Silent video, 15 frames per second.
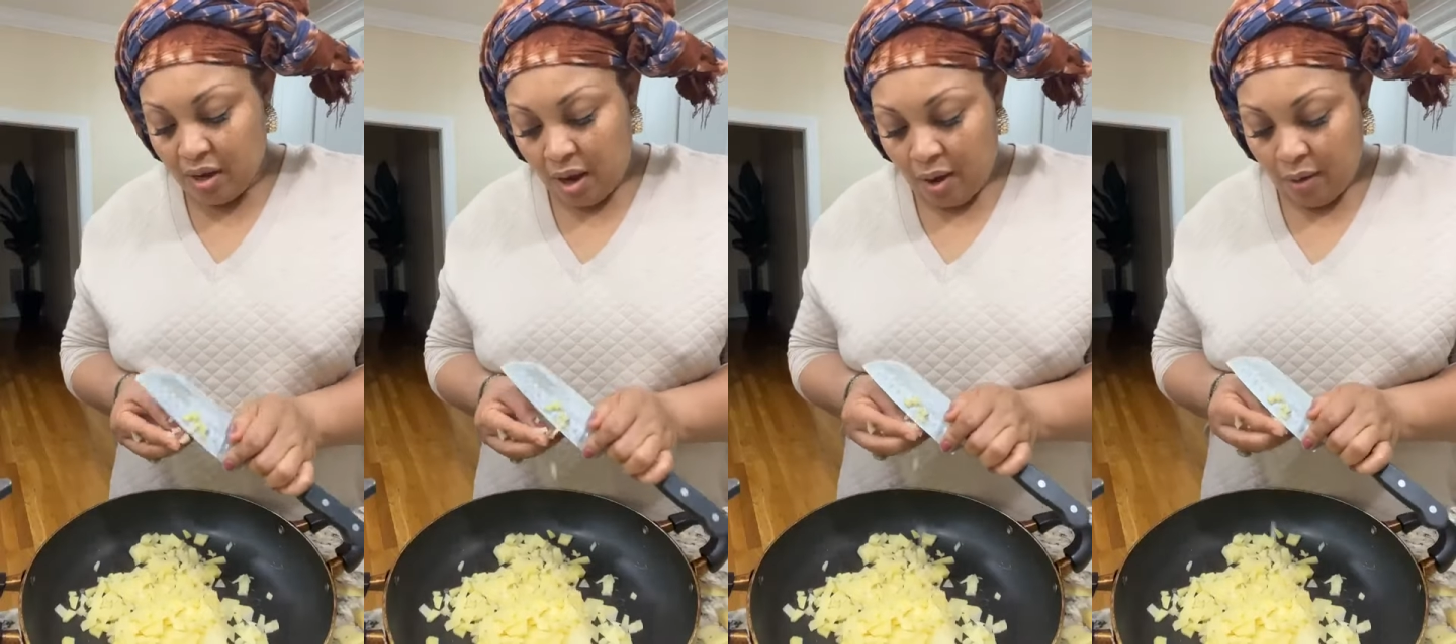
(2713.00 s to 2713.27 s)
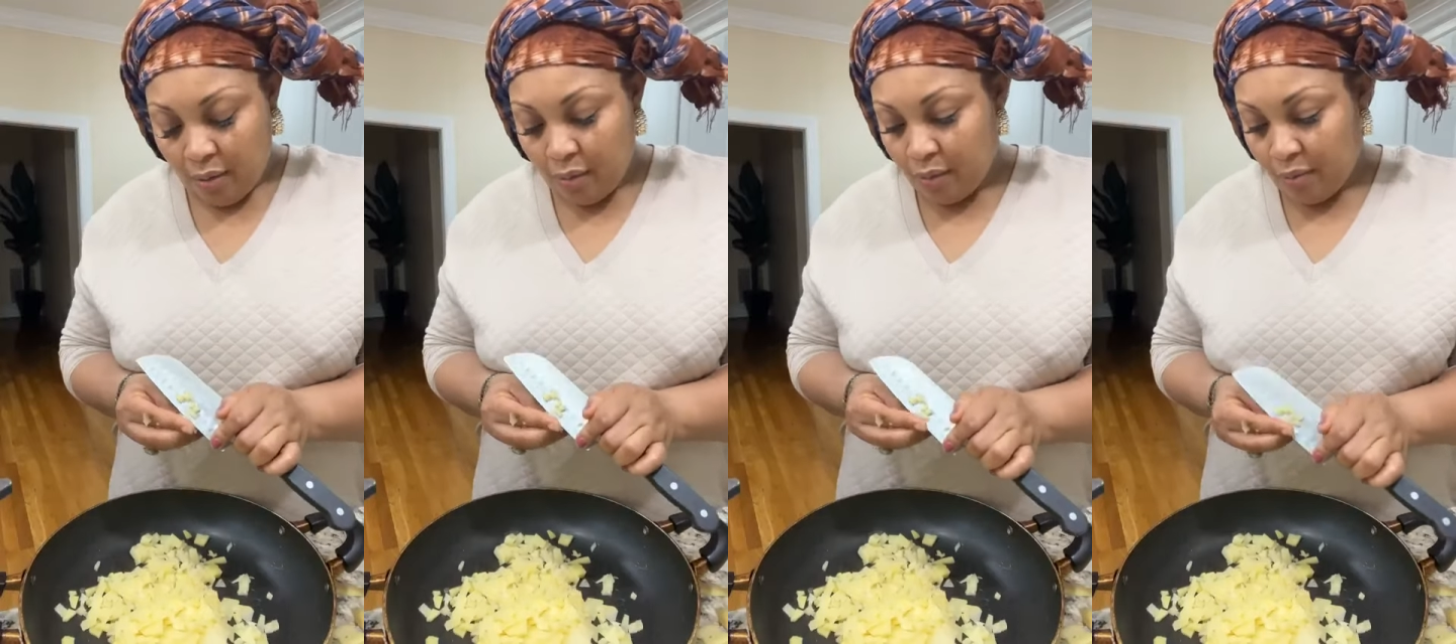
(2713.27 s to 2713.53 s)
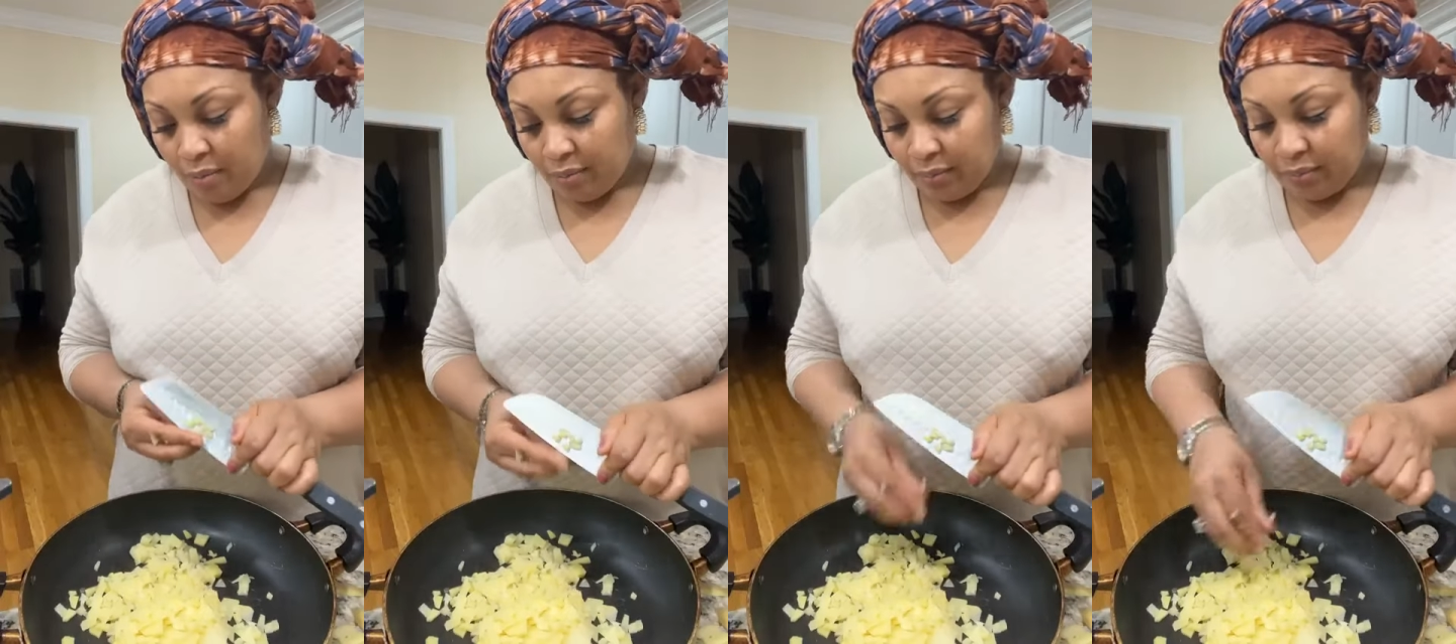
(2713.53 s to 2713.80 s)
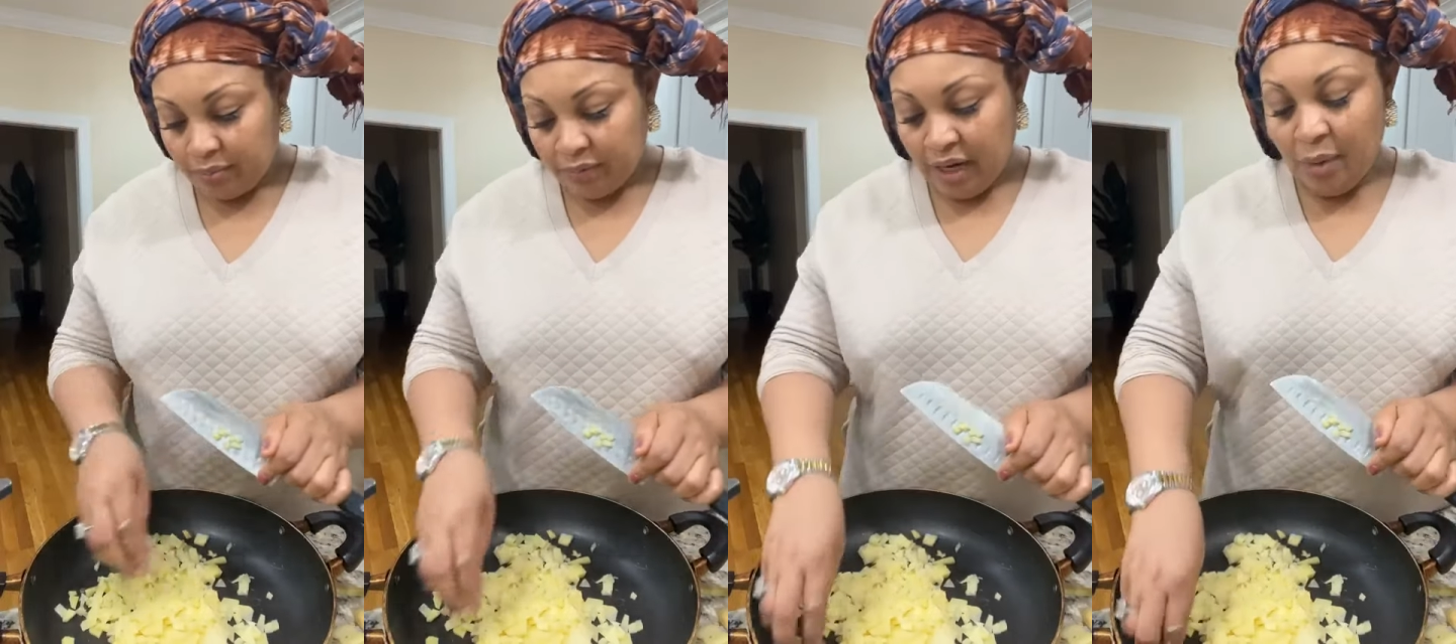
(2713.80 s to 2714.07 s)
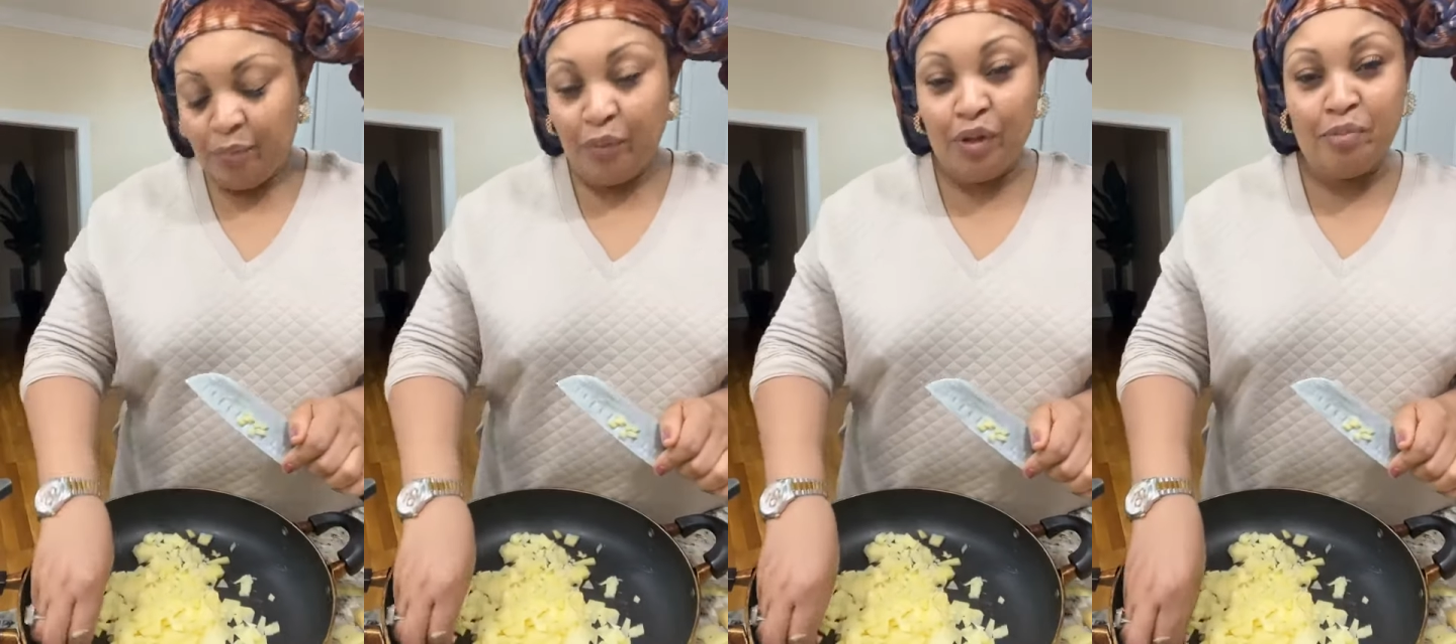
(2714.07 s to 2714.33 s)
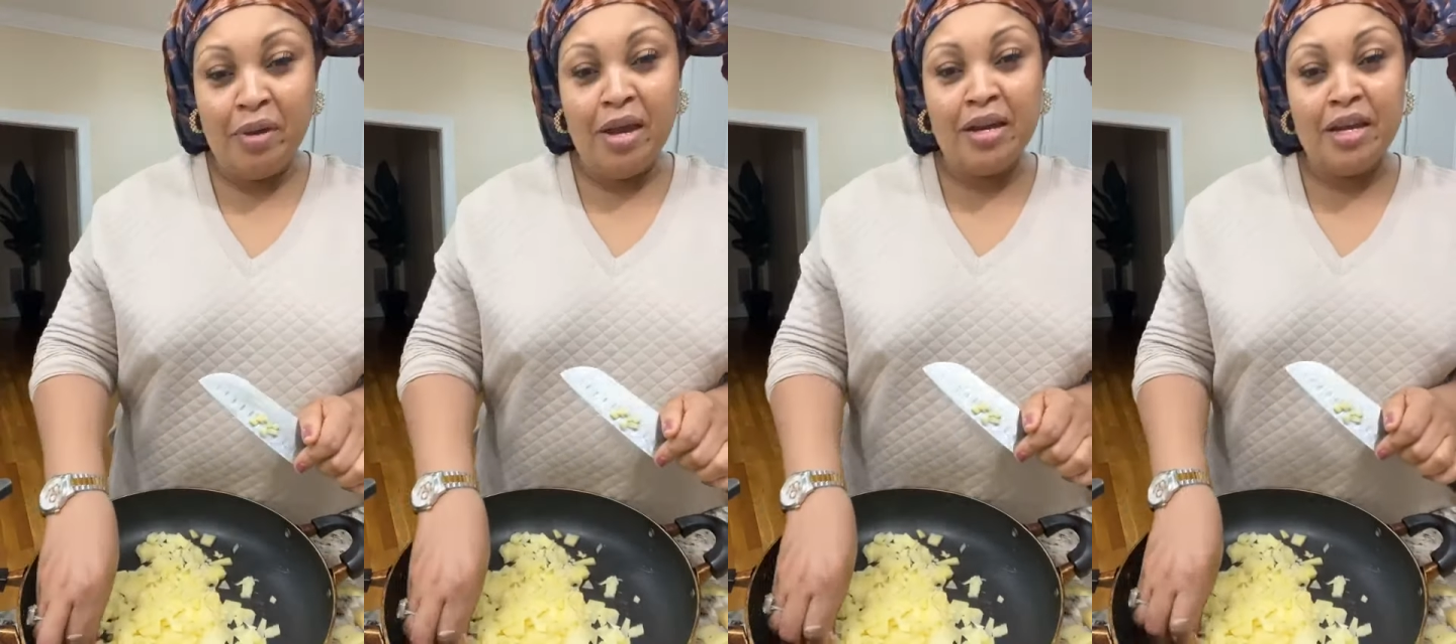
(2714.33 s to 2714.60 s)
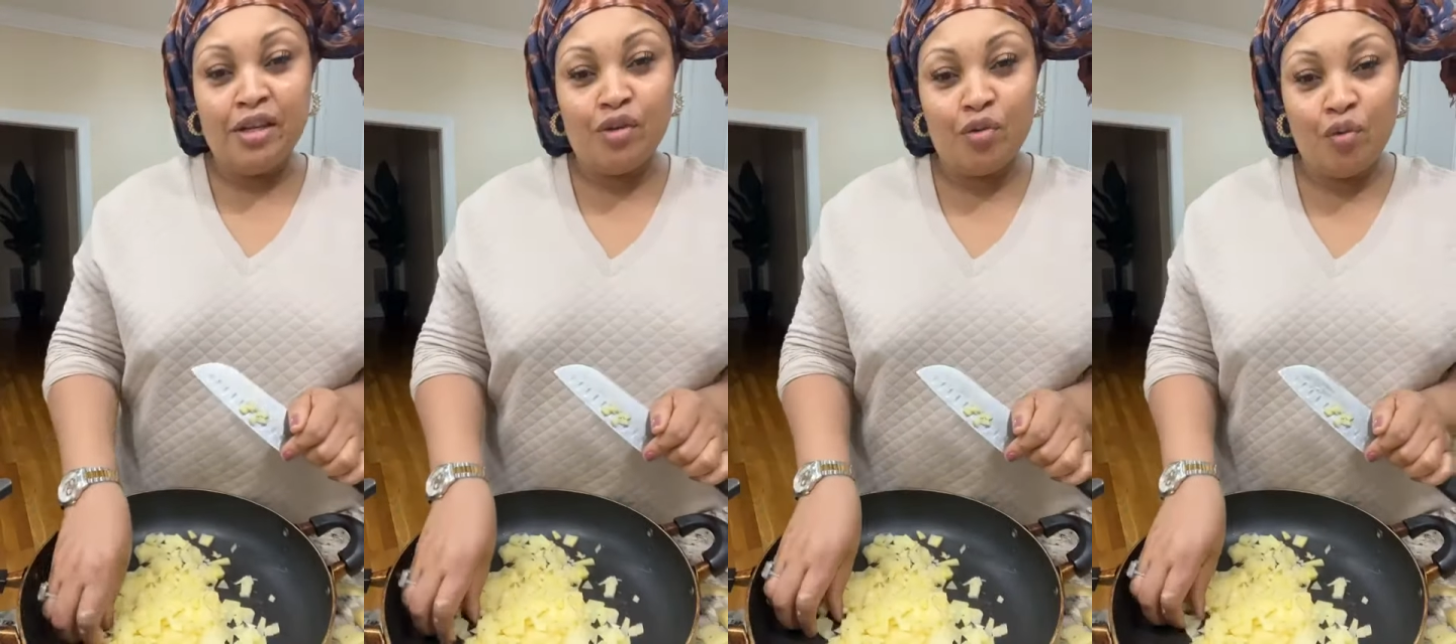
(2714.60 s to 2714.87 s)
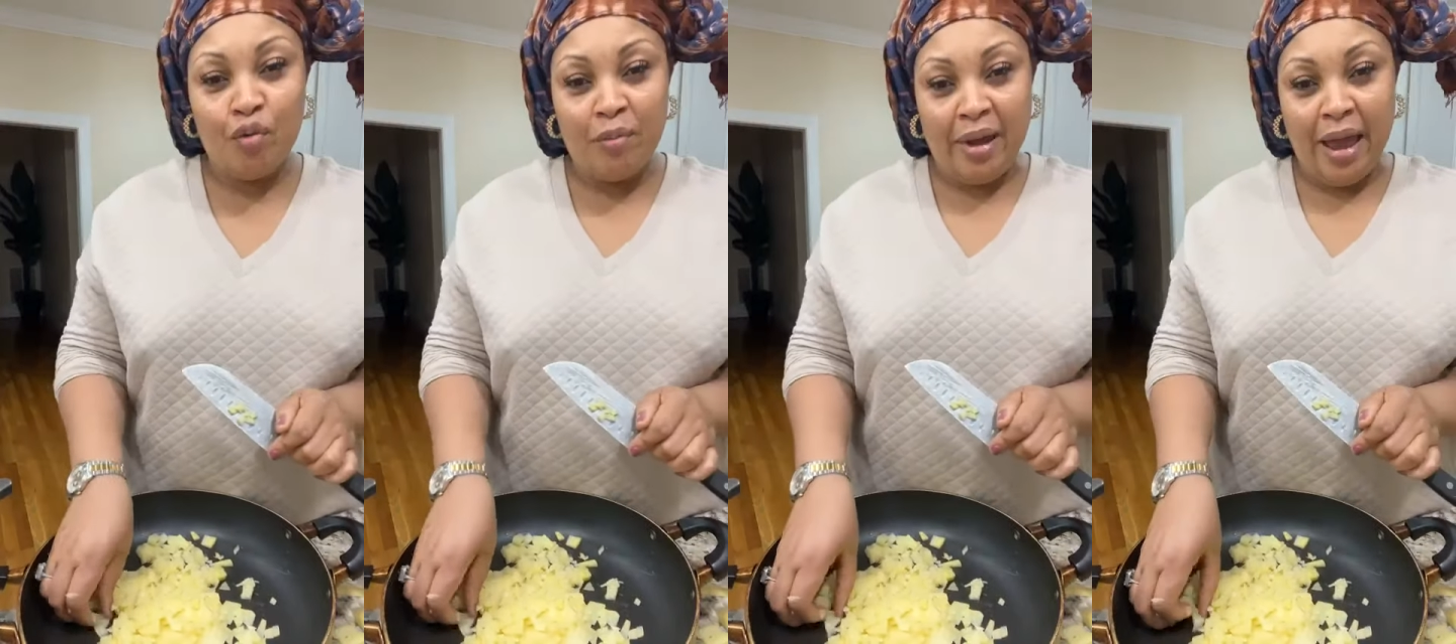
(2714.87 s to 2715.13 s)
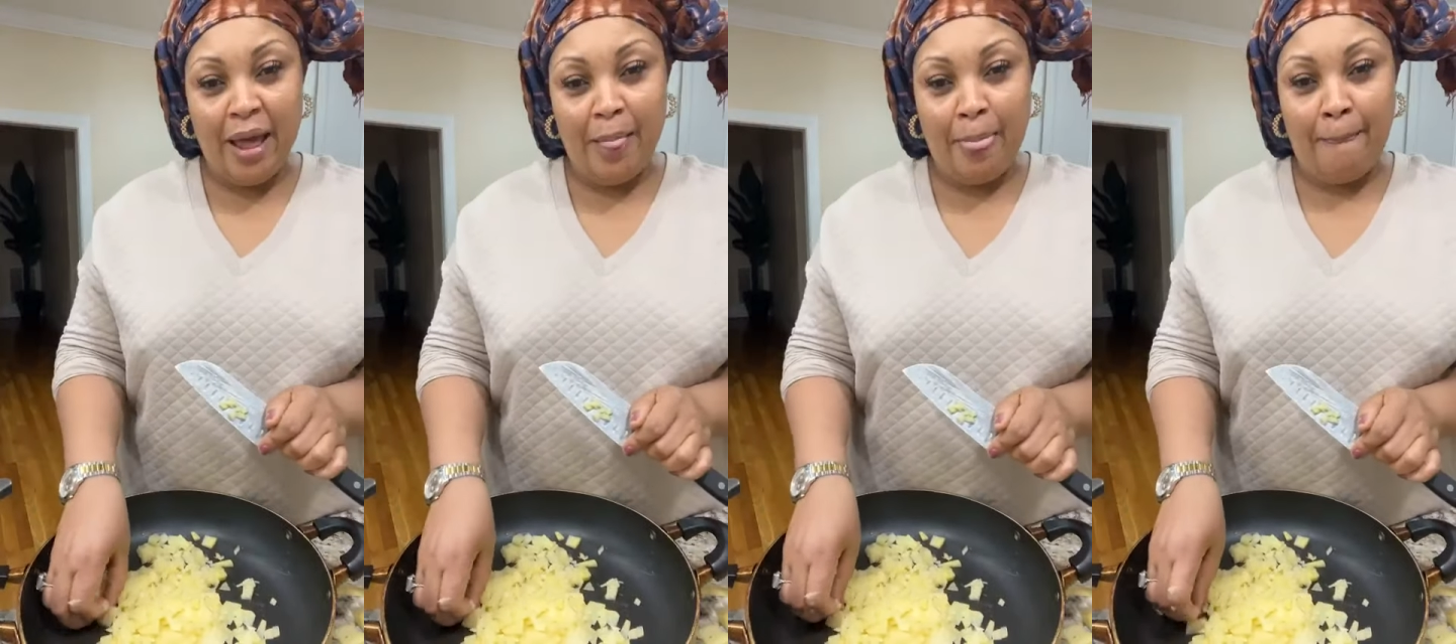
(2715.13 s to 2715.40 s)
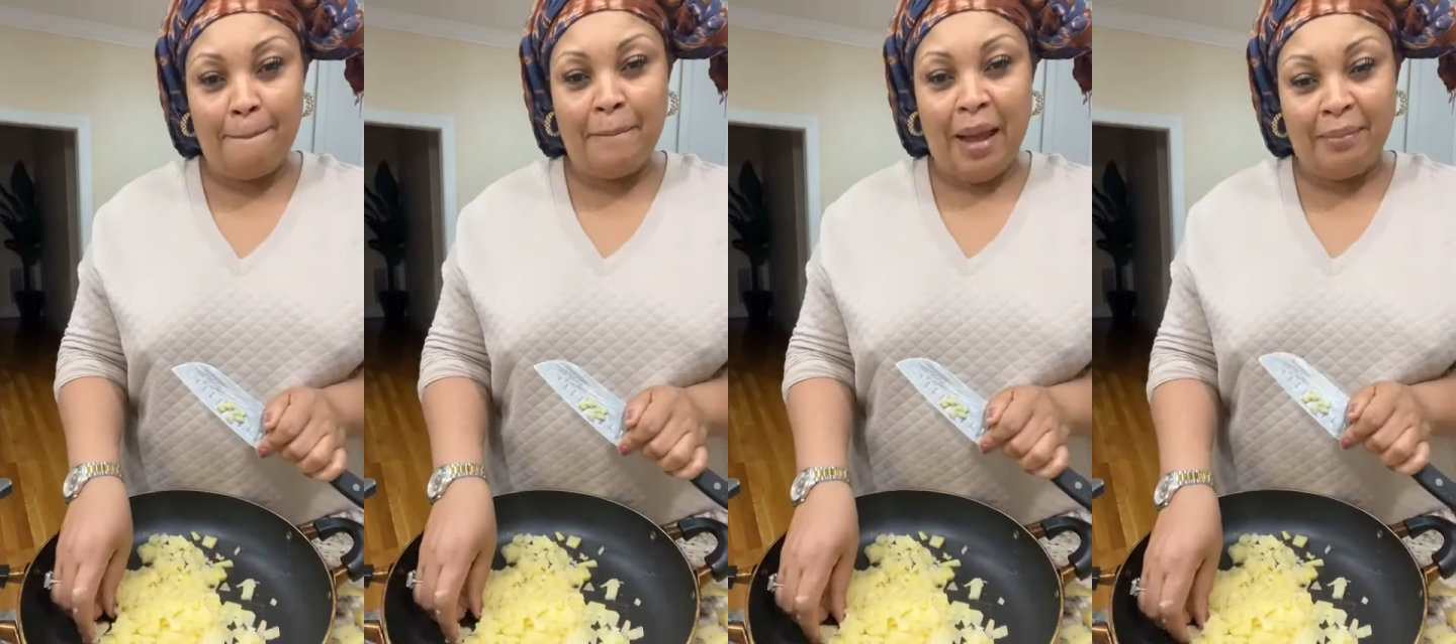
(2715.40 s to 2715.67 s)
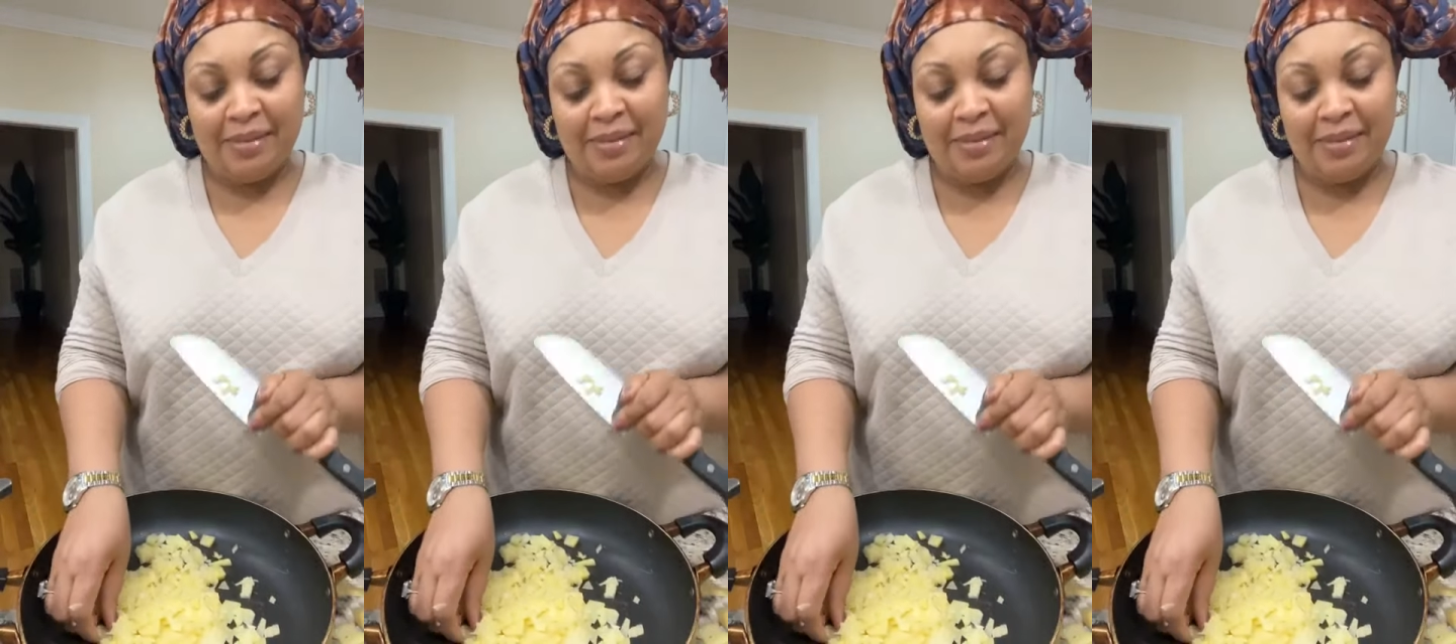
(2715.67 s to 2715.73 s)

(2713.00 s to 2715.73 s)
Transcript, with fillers: So they put me in this room, eh?